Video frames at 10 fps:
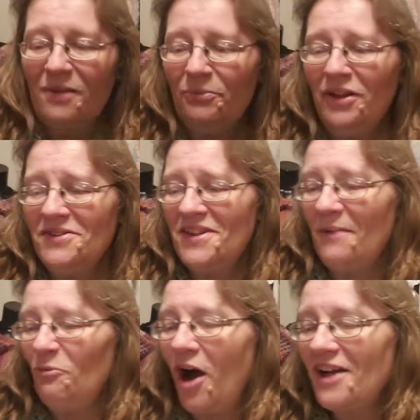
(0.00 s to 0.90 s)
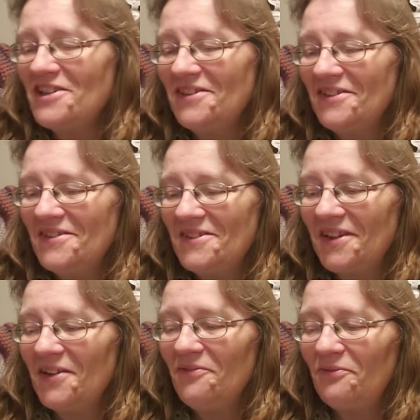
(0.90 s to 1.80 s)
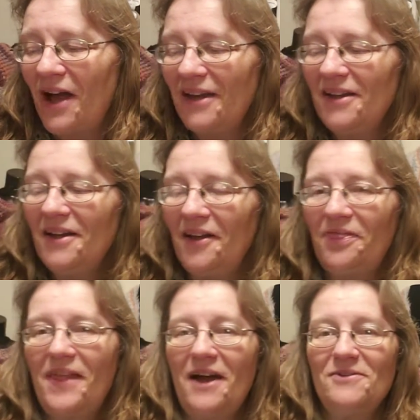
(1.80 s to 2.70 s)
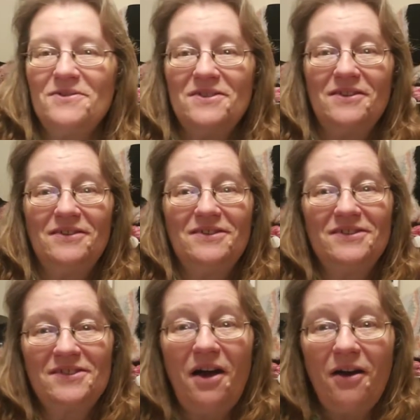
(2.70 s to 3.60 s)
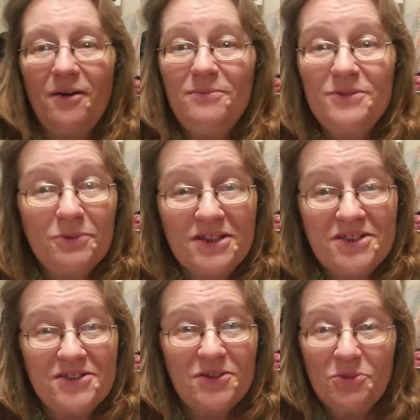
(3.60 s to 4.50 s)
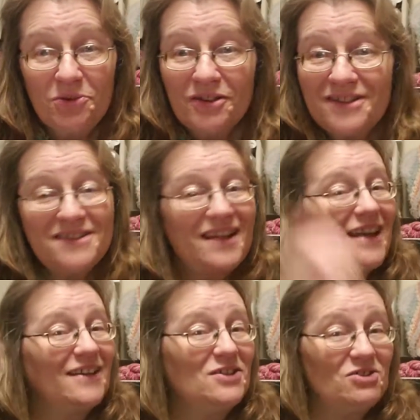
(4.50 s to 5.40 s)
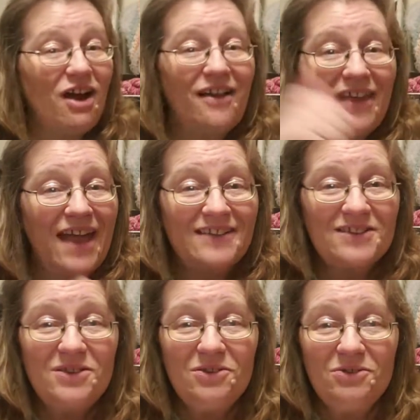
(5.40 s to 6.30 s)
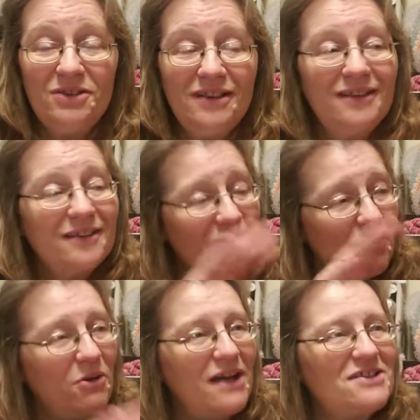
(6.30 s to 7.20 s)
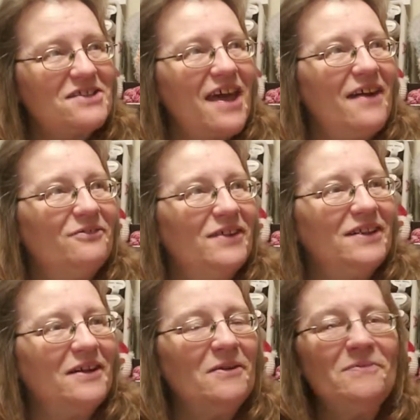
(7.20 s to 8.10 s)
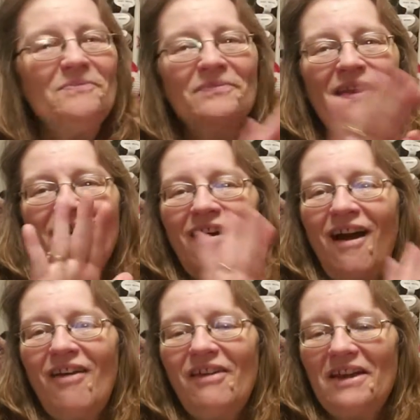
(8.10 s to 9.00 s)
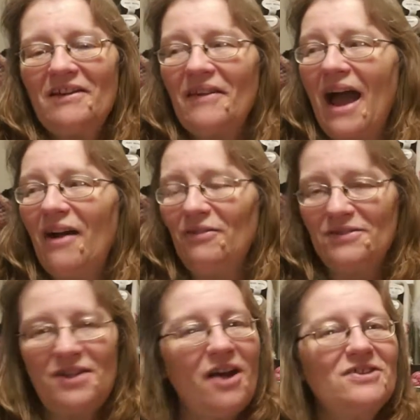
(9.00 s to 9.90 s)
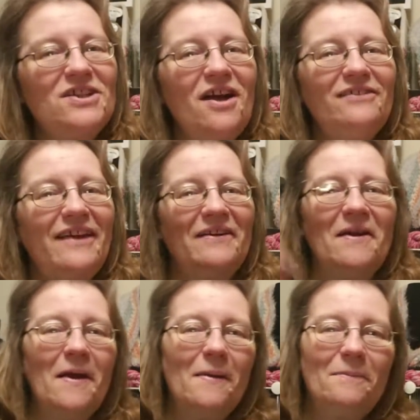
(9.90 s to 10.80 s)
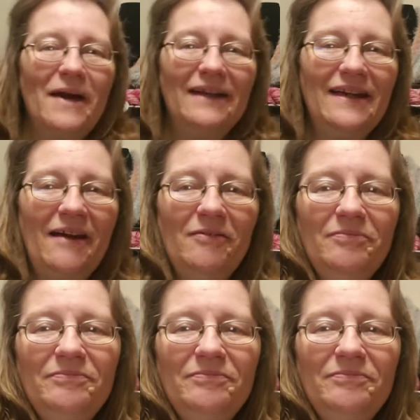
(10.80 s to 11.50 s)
Plus, I'm watching to see if I hit 1,000 subs, which is cool, because then I can draw that too. Go watch that video. All right, I will talk to y'all later. Bye now.